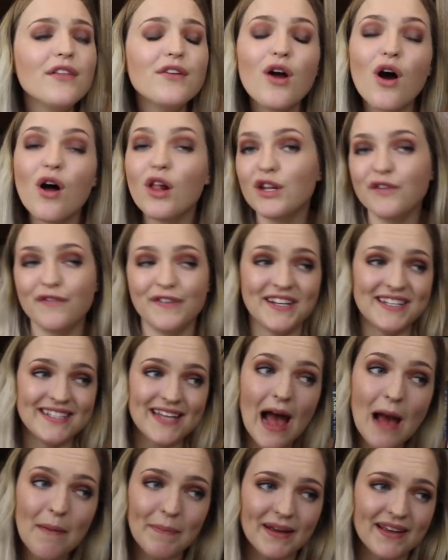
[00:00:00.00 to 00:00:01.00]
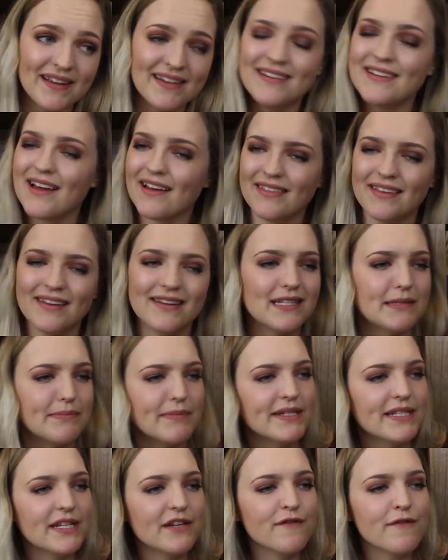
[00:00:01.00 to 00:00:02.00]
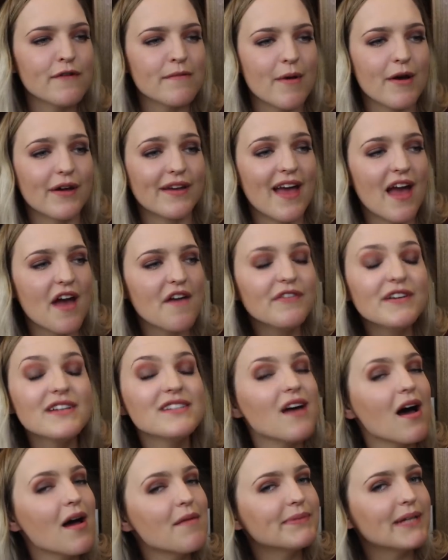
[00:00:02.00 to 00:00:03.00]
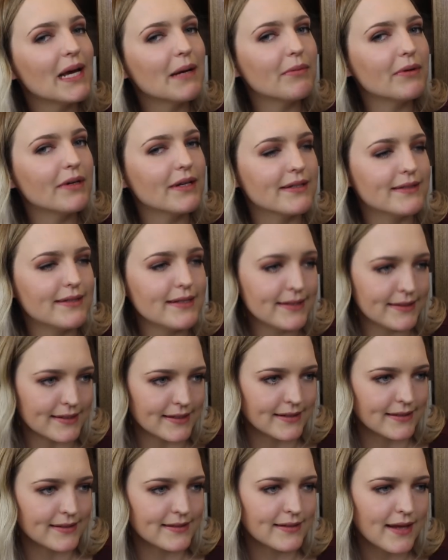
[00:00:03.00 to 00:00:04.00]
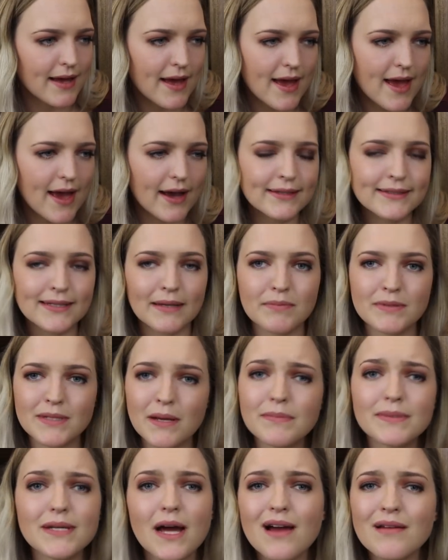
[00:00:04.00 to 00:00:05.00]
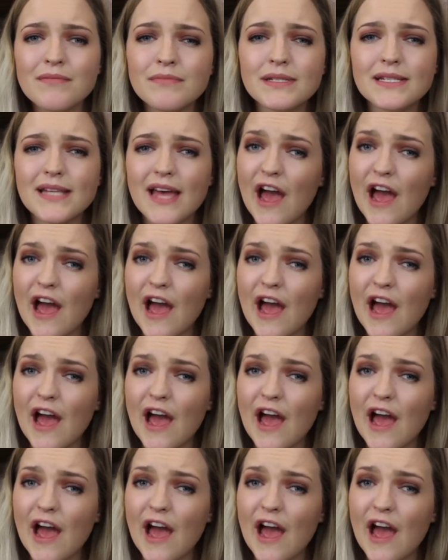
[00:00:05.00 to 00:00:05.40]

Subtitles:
Eleanor Oliphant is happy. Nothing is missing from her carefully timetabled existence, except sometimes